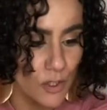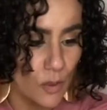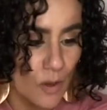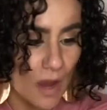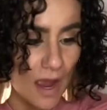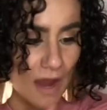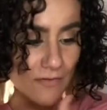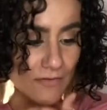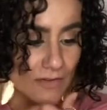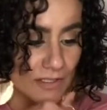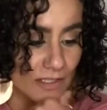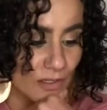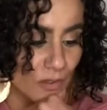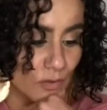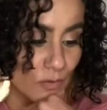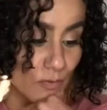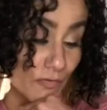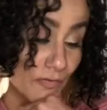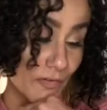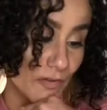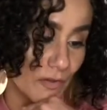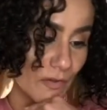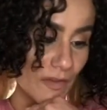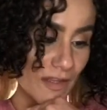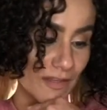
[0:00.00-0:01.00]
I really don't
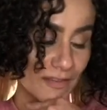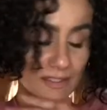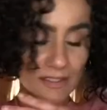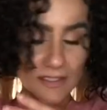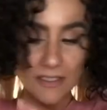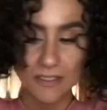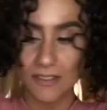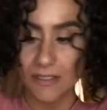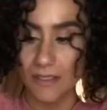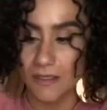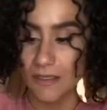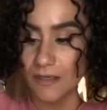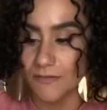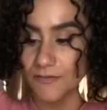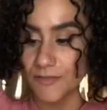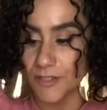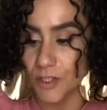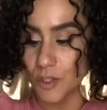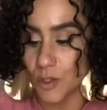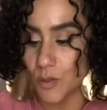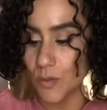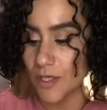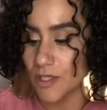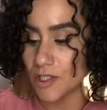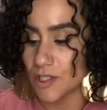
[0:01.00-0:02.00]
feel that this is a love
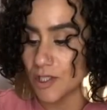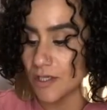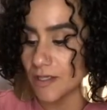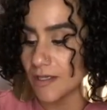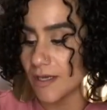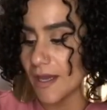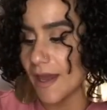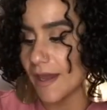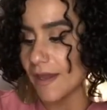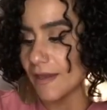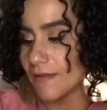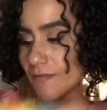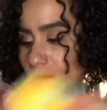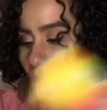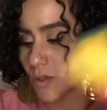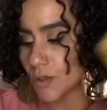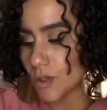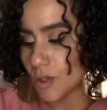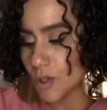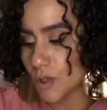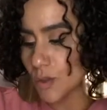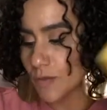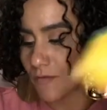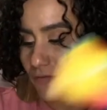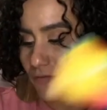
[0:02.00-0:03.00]
situation yet, even though the
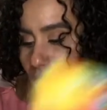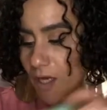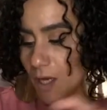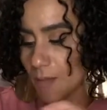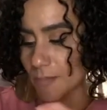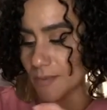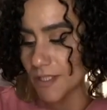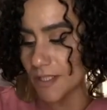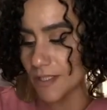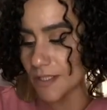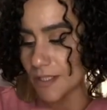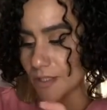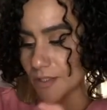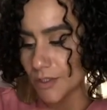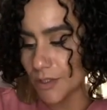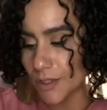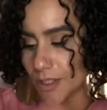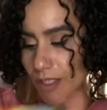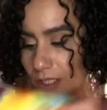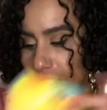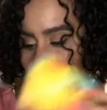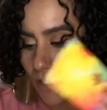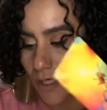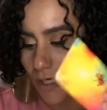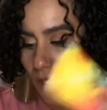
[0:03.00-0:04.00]
Two of Cups is under
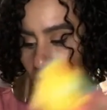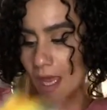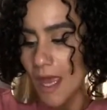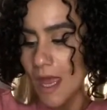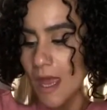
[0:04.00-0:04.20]
here.